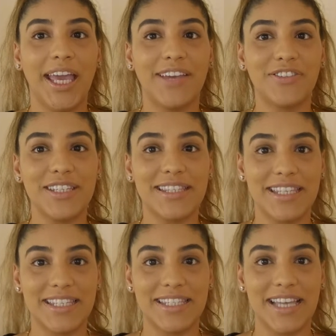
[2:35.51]
If she's
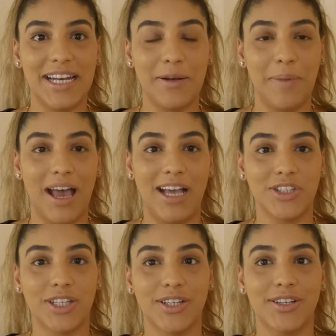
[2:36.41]
this excited about how
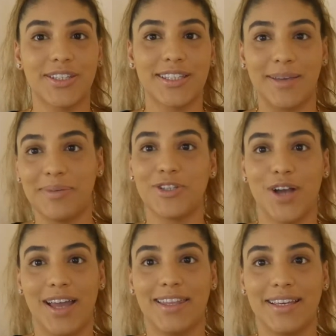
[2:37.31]
she looks, let me
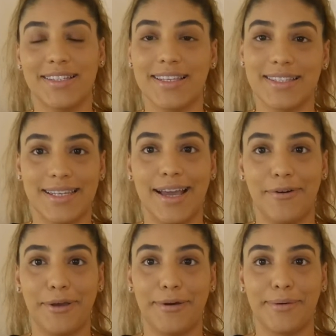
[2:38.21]
try this. Let's see how
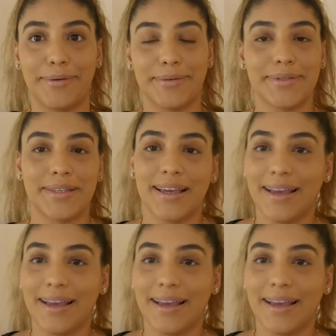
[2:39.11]
it goes.